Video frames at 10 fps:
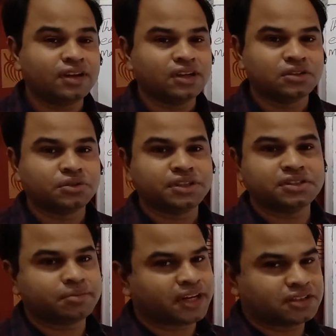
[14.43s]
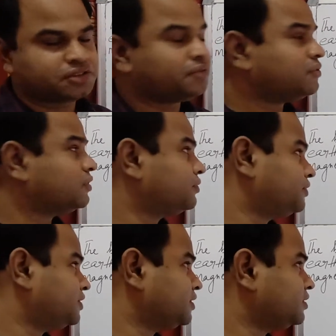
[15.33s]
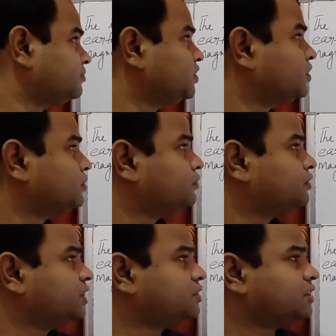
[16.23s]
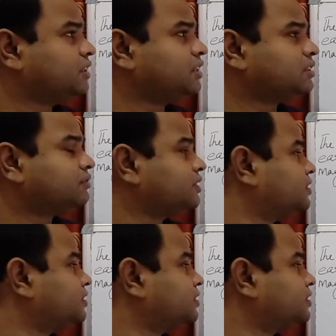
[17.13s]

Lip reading: So it is a branch of physics which deals with the